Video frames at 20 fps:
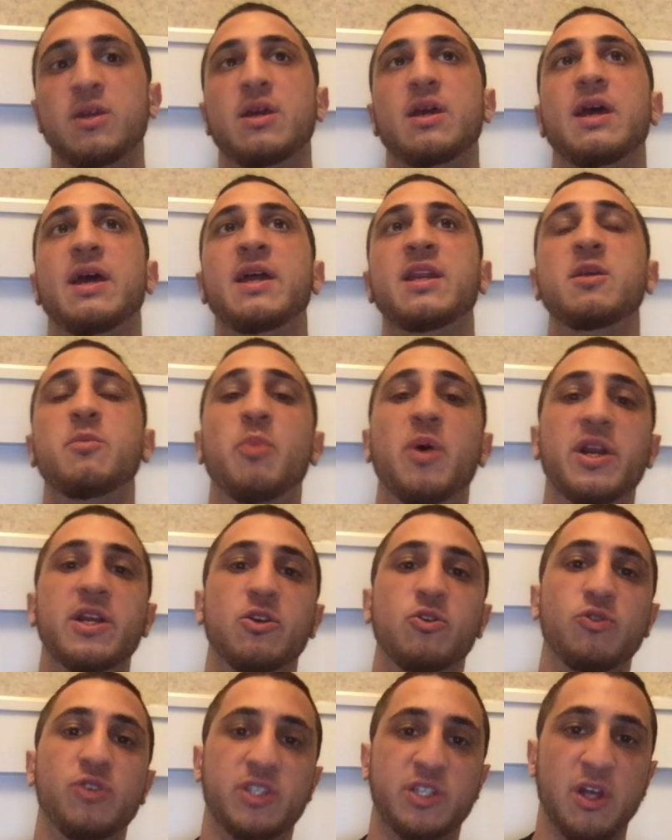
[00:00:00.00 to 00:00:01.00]
Anybody
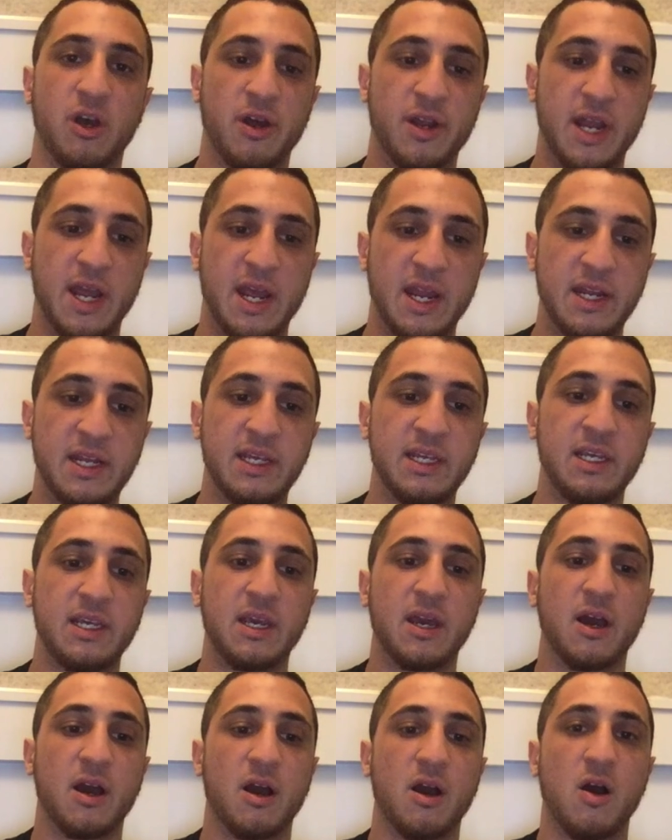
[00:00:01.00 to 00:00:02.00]
who's done any
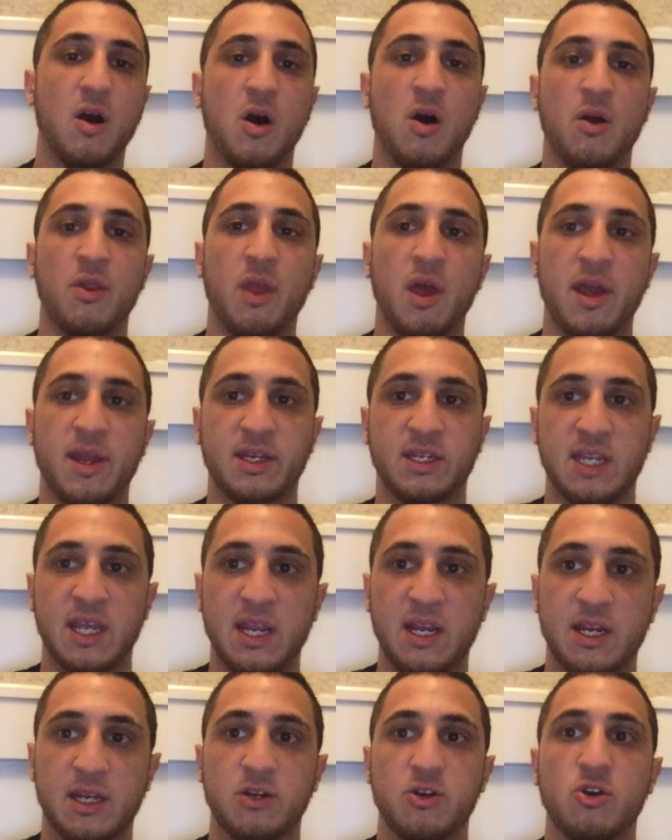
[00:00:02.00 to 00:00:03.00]
online
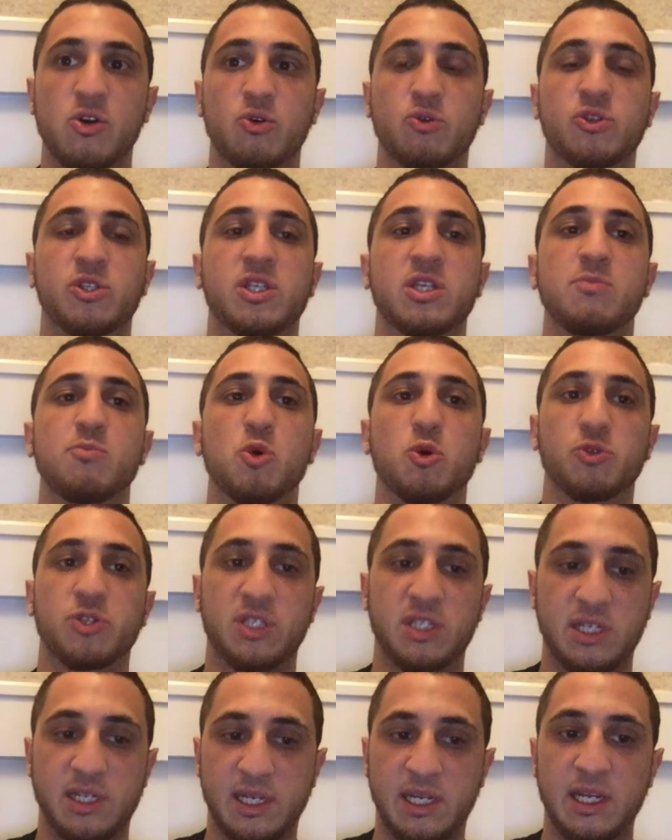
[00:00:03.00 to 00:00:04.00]
dating knows the
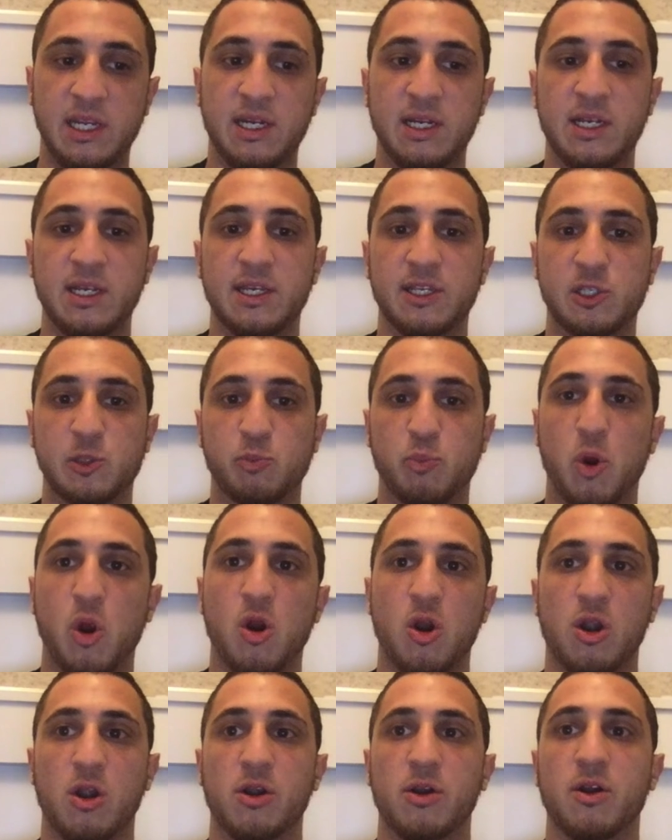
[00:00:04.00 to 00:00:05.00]
most tedious
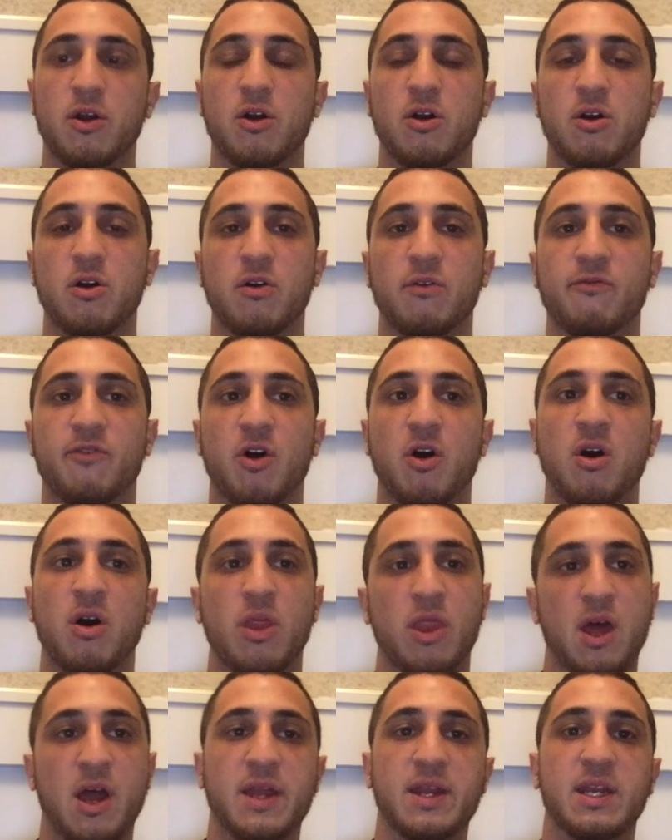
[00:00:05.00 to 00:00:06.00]
part of
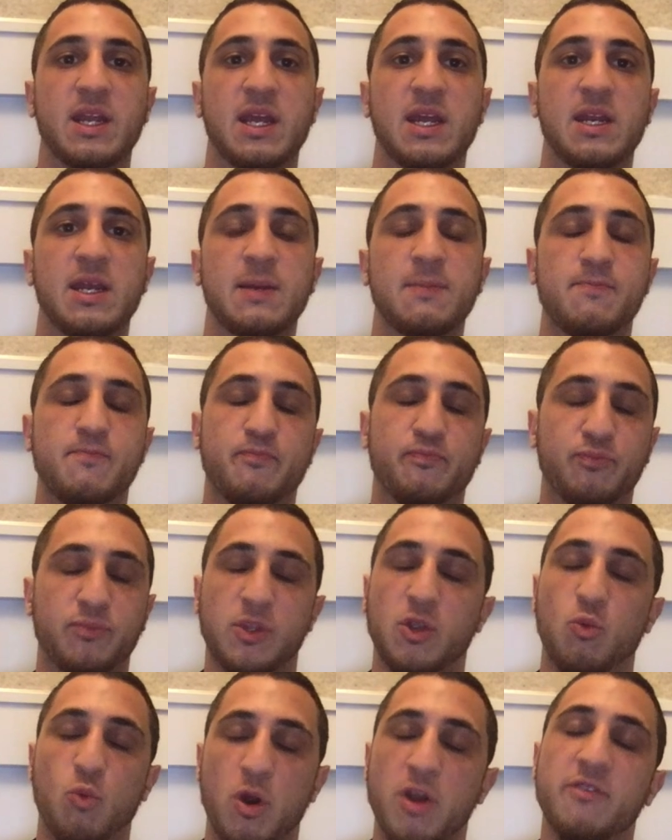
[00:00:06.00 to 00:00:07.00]
online dating,
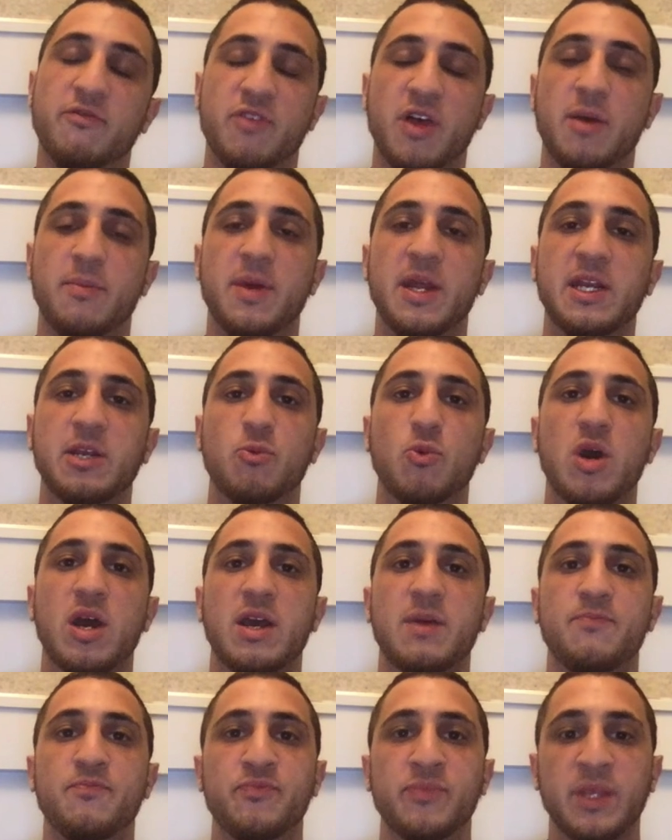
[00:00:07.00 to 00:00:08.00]
one of them
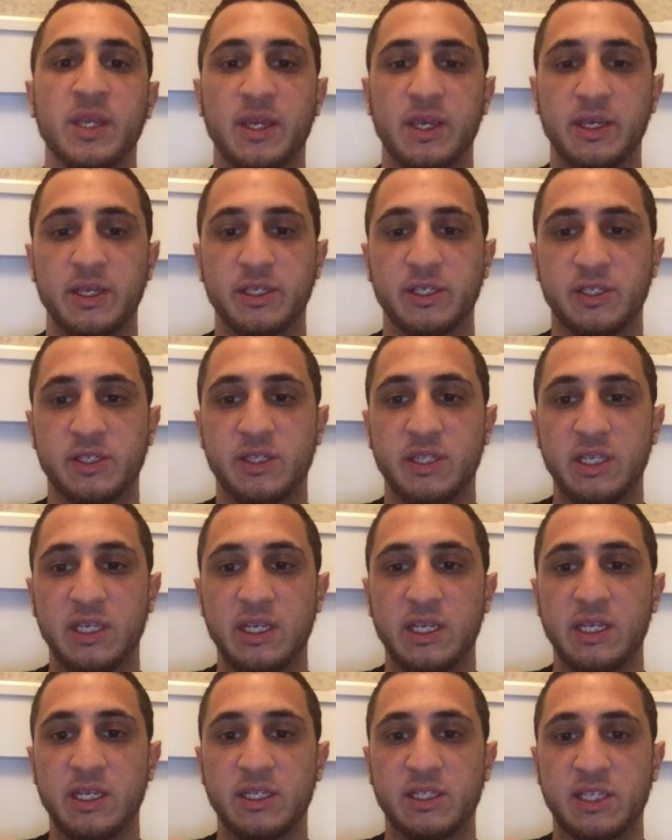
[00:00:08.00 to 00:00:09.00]
anyway, is
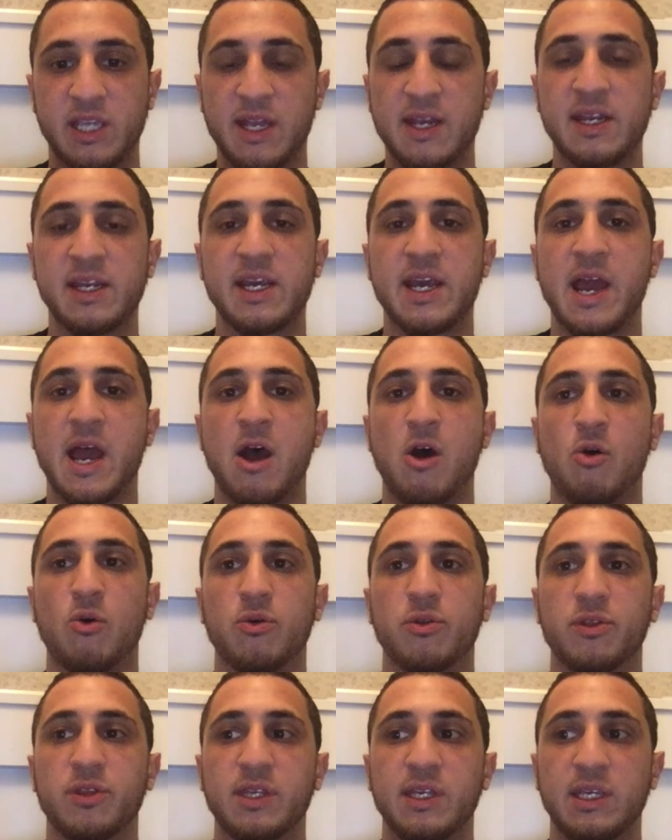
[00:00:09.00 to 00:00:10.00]
the sending
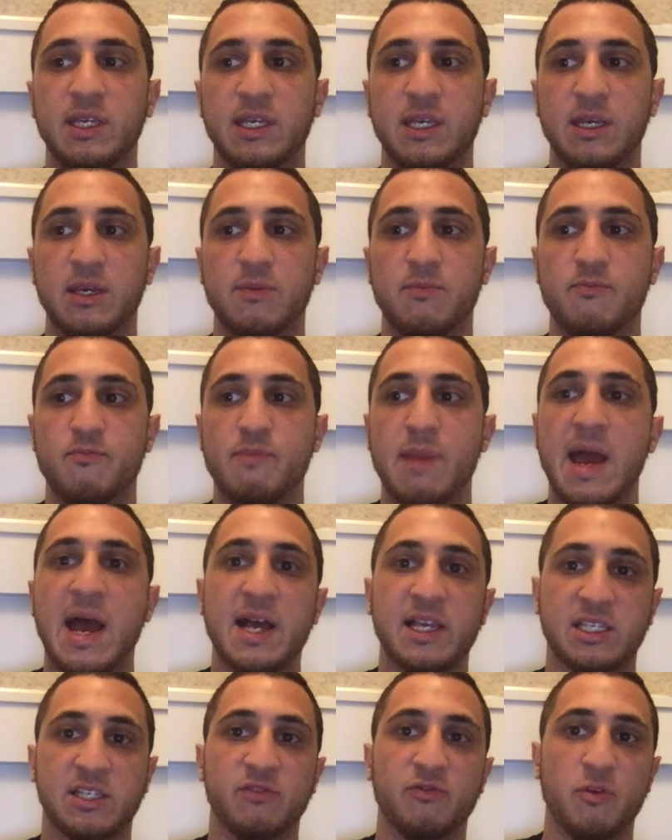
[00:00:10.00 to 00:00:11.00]
out the
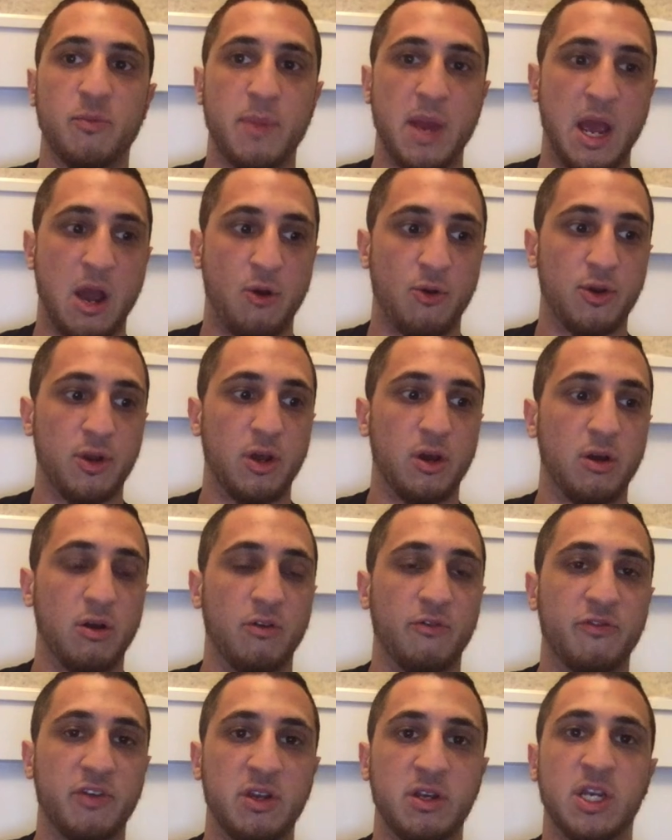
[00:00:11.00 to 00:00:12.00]
massive amount
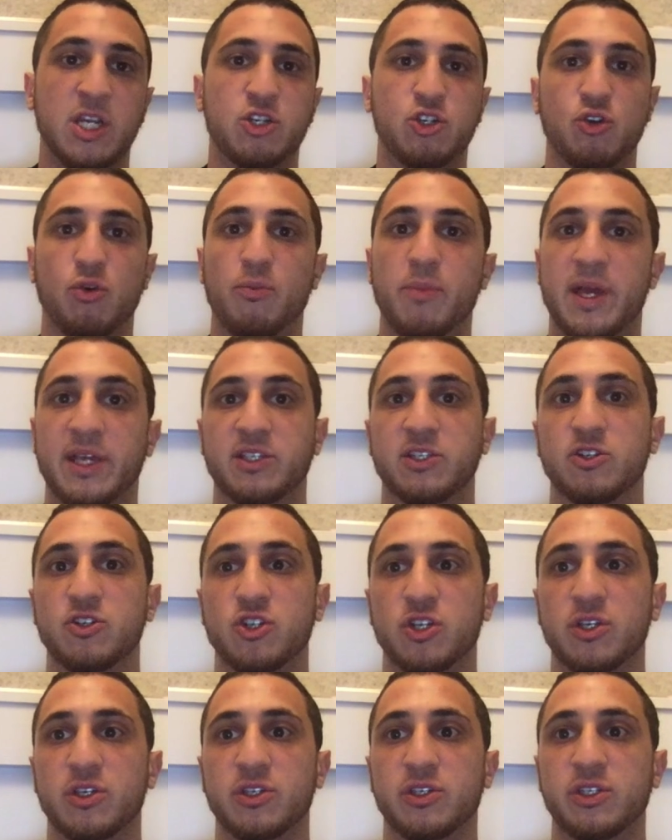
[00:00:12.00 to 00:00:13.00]
of initial
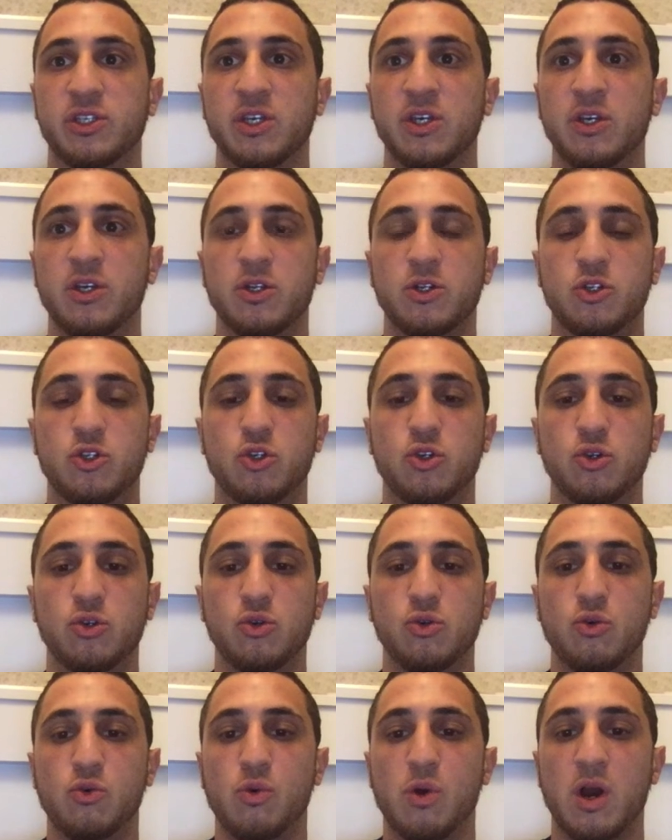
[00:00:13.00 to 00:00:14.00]
messages
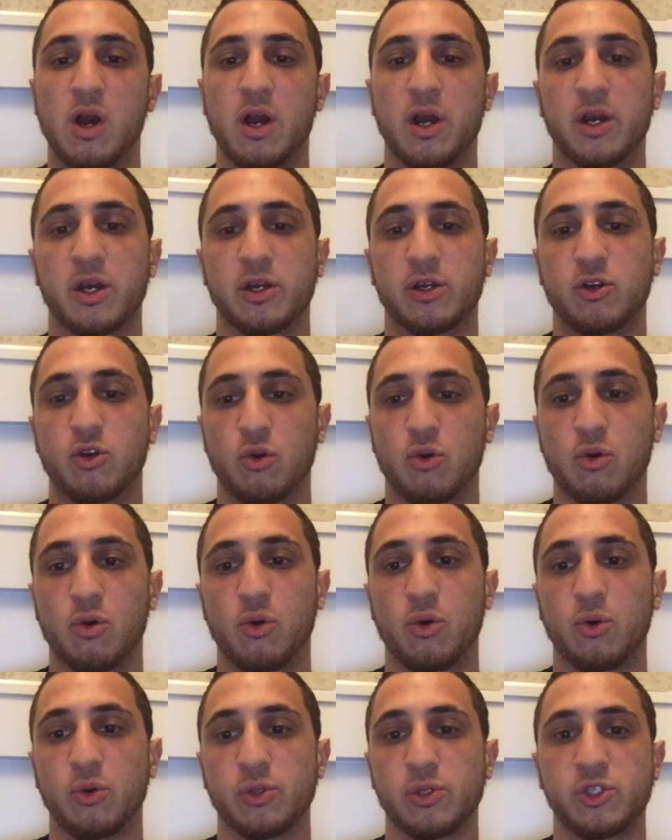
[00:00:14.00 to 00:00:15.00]
to
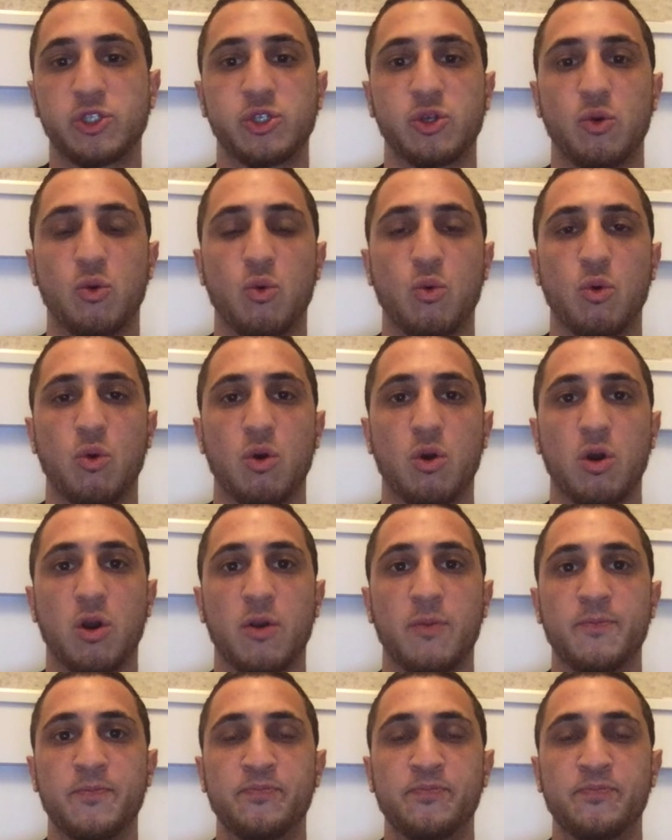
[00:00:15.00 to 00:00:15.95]
girls or